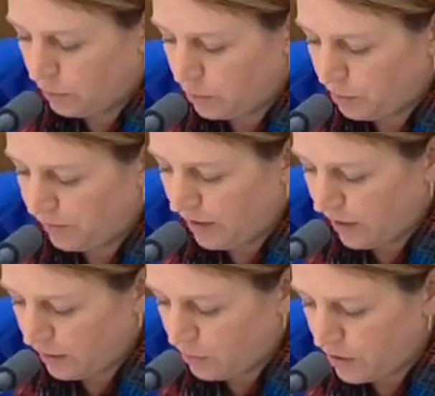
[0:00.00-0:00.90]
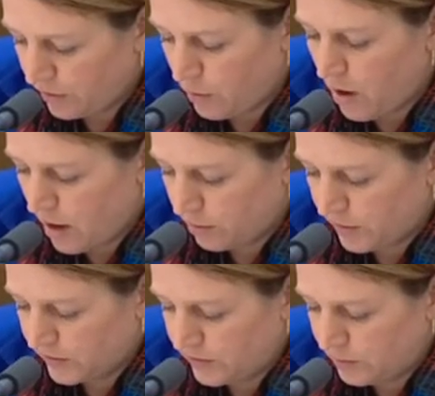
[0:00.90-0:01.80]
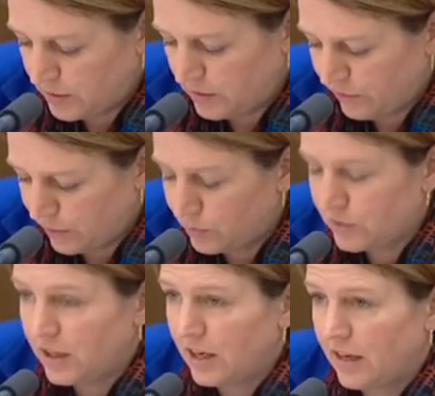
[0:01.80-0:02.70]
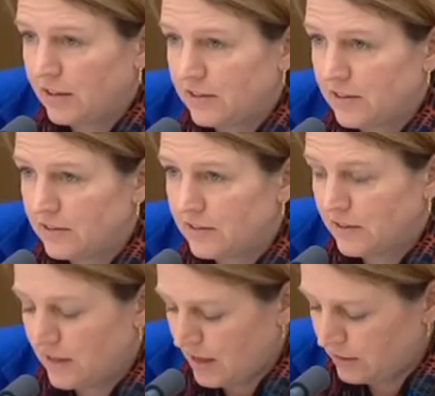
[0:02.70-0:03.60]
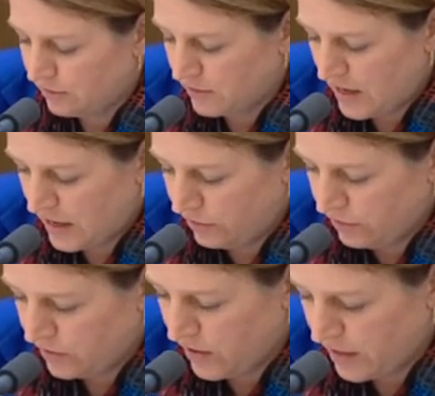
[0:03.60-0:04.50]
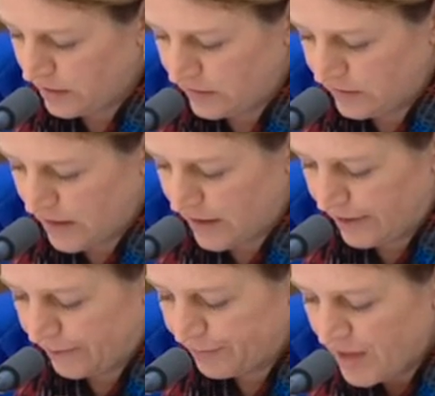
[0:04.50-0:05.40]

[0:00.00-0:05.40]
would be very worthwhile because it's been difficult to get access to that data as I understand it.